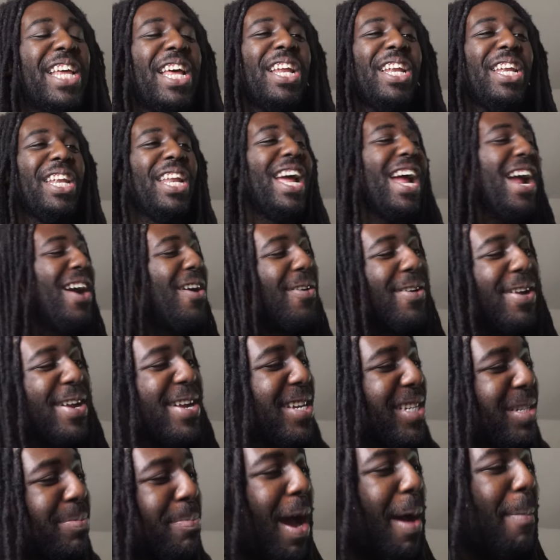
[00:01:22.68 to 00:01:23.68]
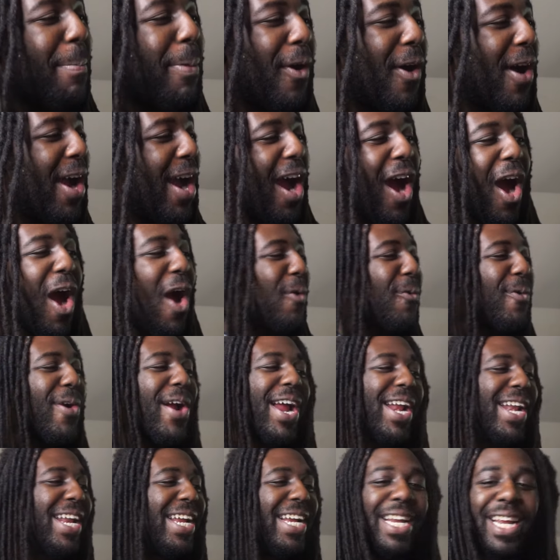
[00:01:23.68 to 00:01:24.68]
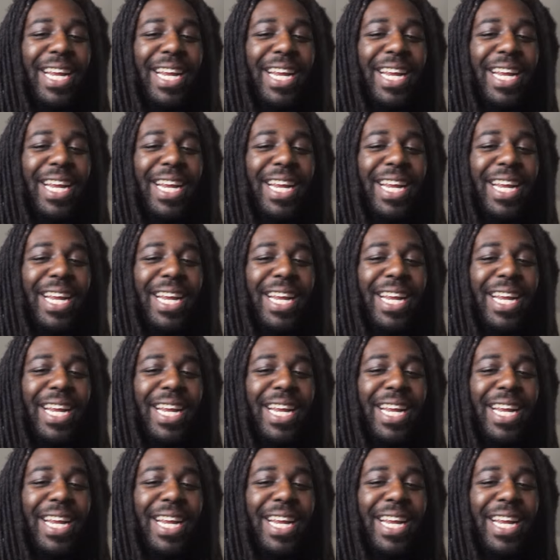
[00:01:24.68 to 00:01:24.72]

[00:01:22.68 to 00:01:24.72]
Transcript: hilarious, my boy, already.